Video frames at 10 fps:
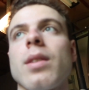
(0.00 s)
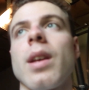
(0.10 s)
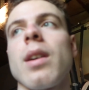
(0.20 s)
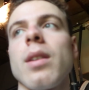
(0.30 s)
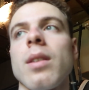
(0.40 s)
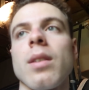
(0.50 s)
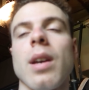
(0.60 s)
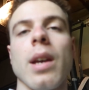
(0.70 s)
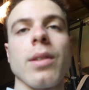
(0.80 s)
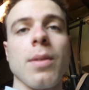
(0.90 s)
today,
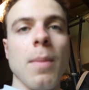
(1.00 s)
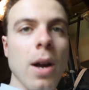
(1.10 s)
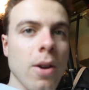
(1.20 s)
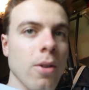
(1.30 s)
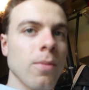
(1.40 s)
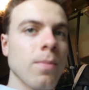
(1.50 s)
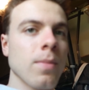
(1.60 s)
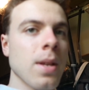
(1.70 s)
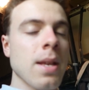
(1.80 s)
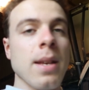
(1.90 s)
and tomorrow
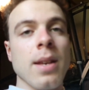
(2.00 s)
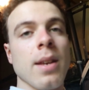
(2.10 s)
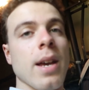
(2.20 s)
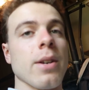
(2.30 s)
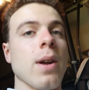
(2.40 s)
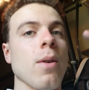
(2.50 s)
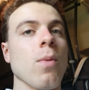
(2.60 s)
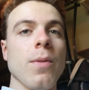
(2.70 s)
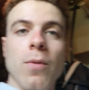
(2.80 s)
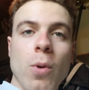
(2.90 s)
at around
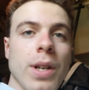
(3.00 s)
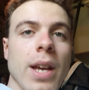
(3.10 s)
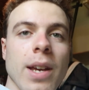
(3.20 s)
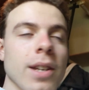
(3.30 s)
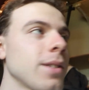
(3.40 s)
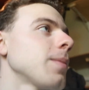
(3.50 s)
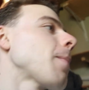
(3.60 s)
1:48,